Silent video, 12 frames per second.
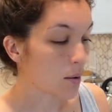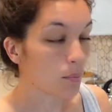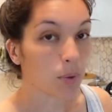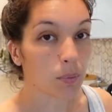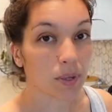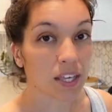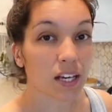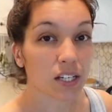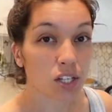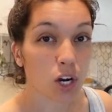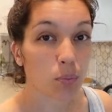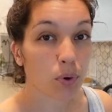but because
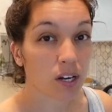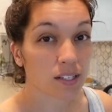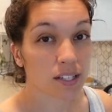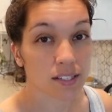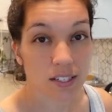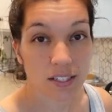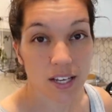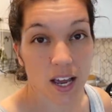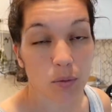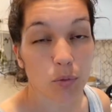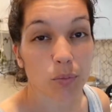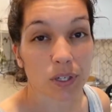our processing
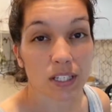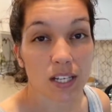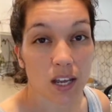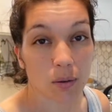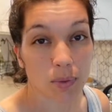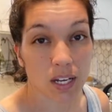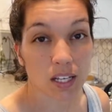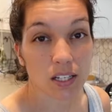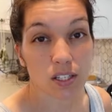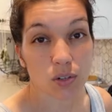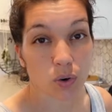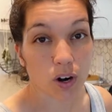time will be 10
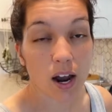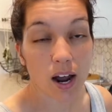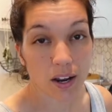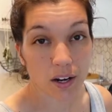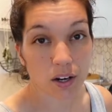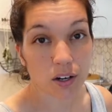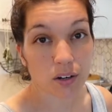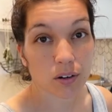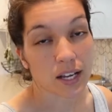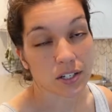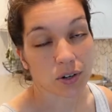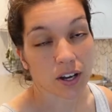minutes or higher,
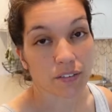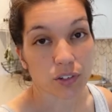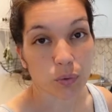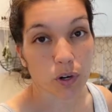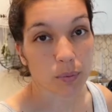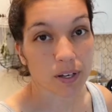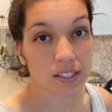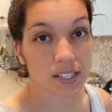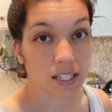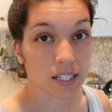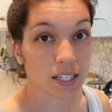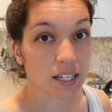I don't have to worry about
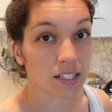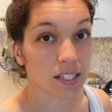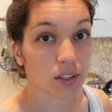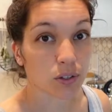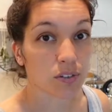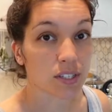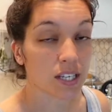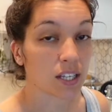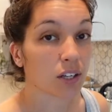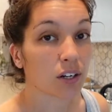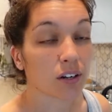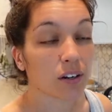sanitizing those
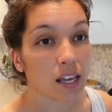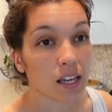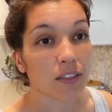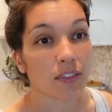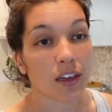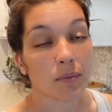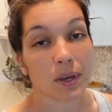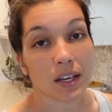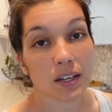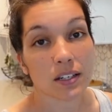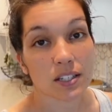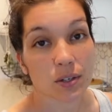either. And they made
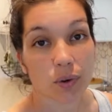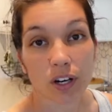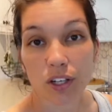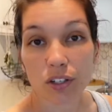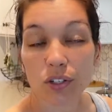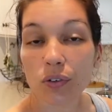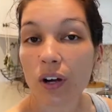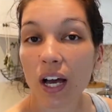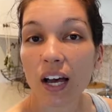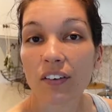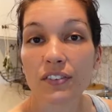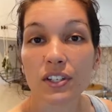it to where you don't
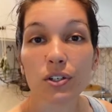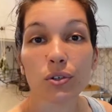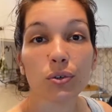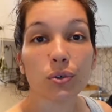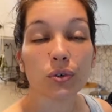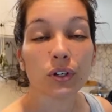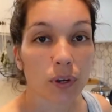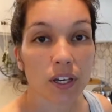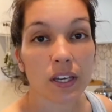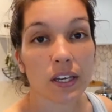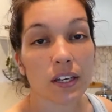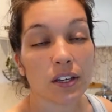have to
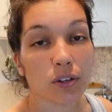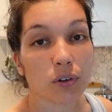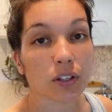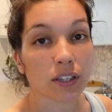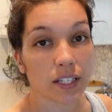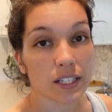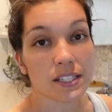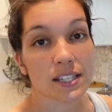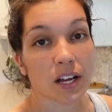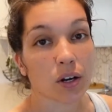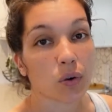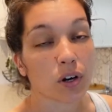preheat your lids
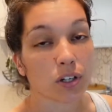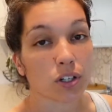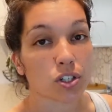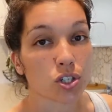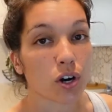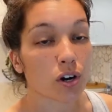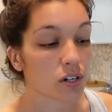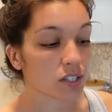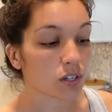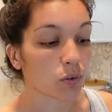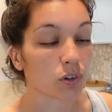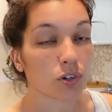that go on your jars
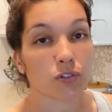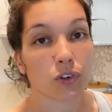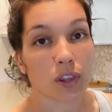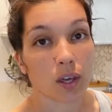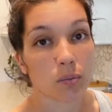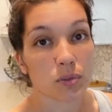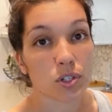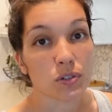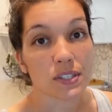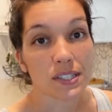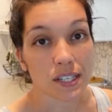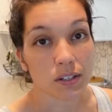in order for them to
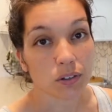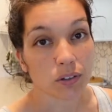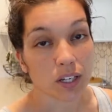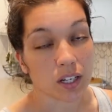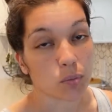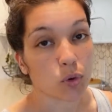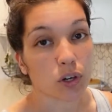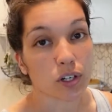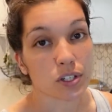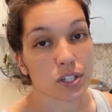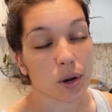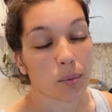seal anymore.
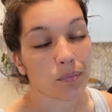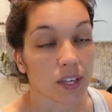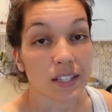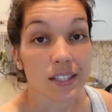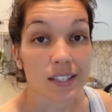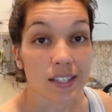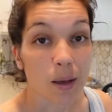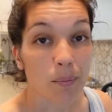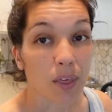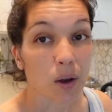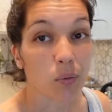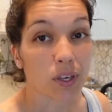So that's a step
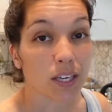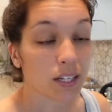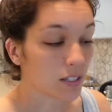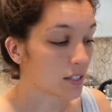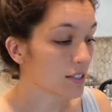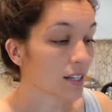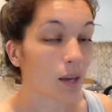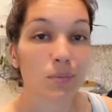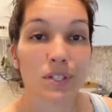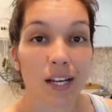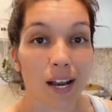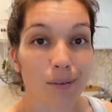that we get to skip
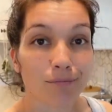today.